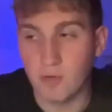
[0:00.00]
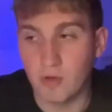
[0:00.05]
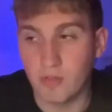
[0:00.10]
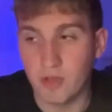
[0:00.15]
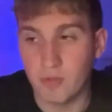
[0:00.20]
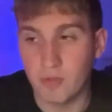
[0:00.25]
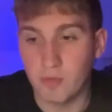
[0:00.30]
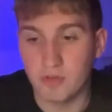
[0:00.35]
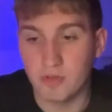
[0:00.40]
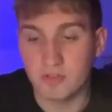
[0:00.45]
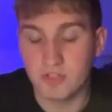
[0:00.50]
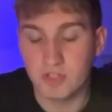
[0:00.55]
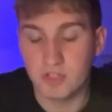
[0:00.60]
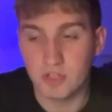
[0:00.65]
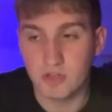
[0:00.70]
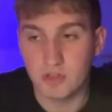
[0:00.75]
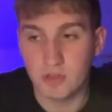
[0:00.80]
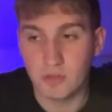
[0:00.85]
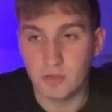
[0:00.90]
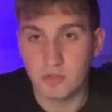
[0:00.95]
They want
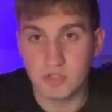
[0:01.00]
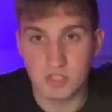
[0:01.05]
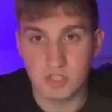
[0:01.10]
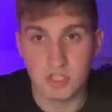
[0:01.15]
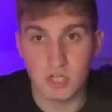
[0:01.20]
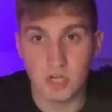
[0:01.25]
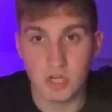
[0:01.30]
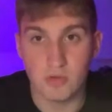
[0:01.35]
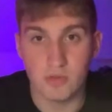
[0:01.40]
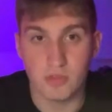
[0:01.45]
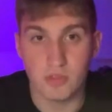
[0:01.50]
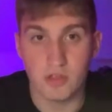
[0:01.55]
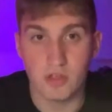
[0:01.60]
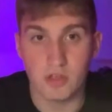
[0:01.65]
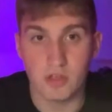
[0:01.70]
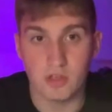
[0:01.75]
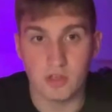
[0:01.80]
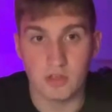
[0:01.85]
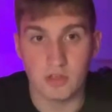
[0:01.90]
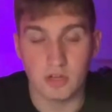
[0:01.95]
to show
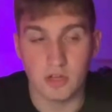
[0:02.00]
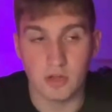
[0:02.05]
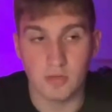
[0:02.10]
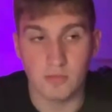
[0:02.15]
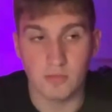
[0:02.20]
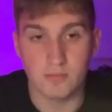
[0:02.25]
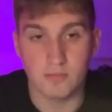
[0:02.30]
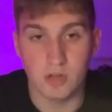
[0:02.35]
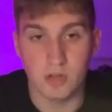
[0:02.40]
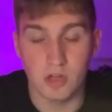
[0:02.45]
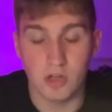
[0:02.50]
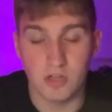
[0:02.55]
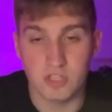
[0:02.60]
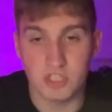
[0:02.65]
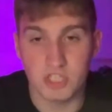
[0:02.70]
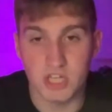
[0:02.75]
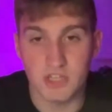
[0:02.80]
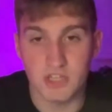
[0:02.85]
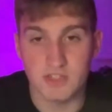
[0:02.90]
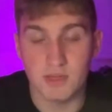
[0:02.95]
that
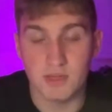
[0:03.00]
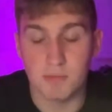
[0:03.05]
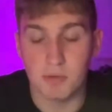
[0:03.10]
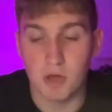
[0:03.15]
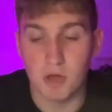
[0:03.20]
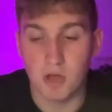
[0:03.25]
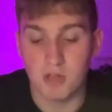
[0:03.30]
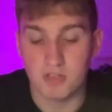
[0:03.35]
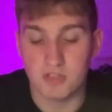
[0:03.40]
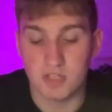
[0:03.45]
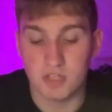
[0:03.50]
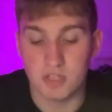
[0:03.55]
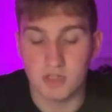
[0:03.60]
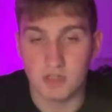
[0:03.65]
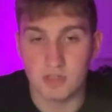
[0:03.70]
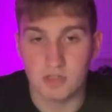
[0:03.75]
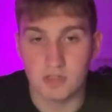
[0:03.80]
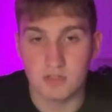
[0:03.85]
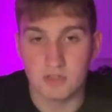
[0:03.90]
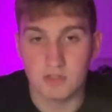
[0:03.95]
last year's in the past,
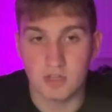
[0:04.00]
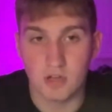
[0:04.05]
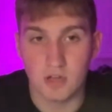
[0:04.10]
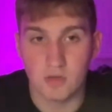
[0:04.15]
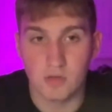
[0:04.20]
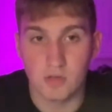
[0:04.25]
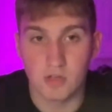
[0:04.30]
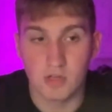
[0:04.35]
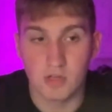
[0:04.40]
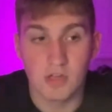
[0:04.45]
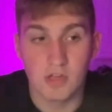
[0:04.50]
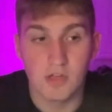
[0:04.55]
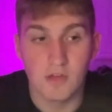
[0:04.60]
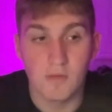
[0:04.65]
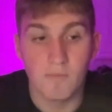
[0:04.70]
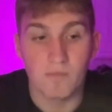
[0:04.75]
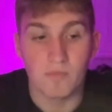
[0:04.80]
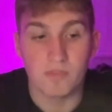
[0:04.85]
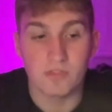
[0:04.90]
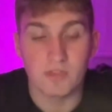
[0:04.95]
and it
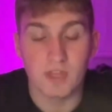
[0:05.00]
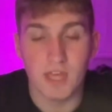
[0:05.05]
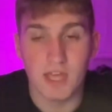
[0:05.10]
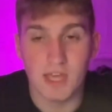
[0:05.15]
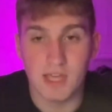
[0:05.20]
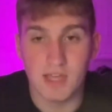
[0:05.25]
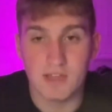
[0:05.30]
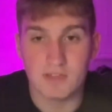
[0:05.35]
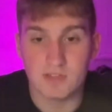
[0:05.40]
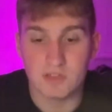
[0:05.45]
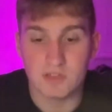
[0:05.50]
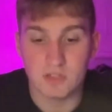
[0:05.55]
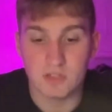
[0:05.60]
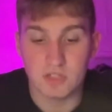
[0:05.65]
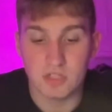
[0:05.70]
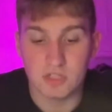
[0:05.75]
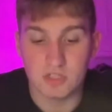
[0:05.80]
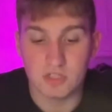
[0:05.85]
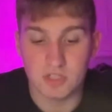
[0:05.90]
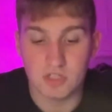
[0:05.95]
isn't
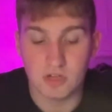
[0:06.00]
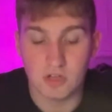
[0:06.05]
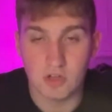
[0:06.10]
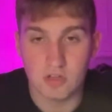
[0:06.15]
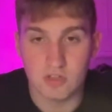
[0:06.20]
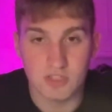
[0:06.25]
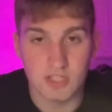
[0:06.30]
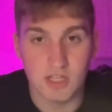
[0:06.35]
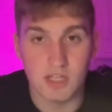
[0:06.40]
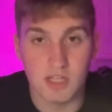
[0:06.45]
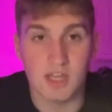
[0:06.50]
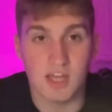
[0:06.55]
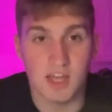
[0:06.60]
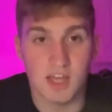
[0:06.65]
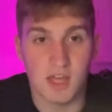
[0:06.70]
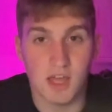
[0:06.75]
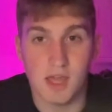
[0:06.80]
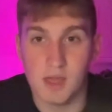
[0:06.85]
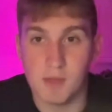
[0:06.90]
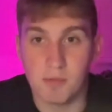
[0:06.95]
just a loss.
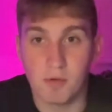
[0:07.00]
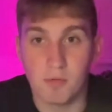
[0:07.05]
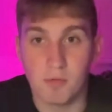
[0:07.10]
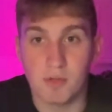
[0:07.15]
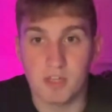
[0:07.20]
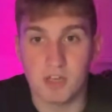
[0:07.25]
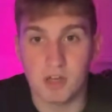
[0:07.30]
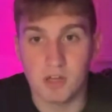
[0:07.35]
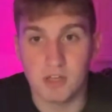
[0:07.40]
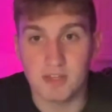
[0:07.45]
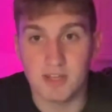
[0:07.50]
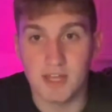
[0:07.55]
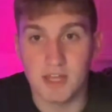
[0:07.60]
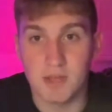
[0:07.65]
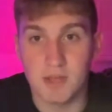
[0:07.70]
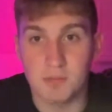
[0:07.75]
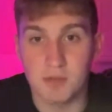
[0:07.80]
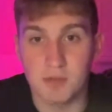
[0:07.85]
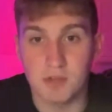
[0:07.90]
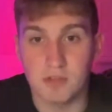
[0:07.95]
It probably cut
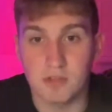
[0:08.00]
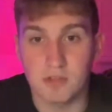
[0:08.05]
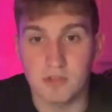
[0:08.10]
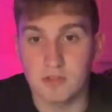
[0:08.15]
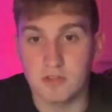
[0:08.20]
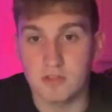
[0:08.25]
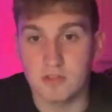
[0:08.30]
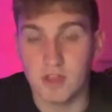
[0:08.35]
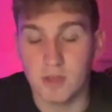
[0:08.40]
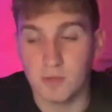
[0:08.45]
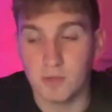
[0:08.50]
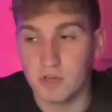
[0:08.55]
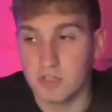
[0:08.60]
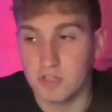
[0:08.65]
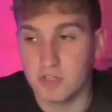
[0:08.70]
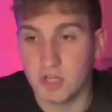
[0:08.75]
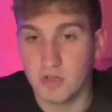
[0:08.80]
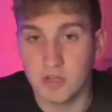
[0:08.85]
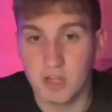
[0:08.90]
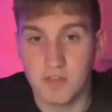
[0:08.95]
deep, and they want to
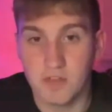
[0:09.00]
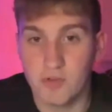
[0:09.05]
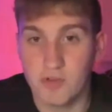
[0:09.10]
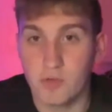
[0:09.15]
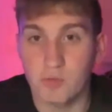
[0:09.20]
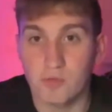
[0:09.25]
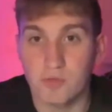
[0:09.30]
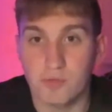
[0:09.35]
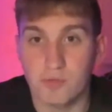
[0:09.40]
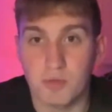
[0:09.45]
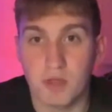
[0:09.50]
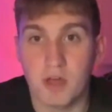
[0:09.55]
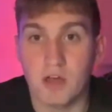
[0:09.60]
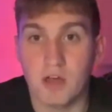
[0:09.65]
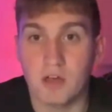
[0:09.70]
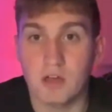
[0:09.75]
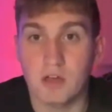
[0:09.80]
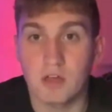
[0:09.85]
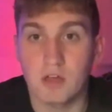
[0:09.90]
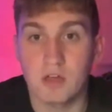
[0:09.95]
show that they've healed from that.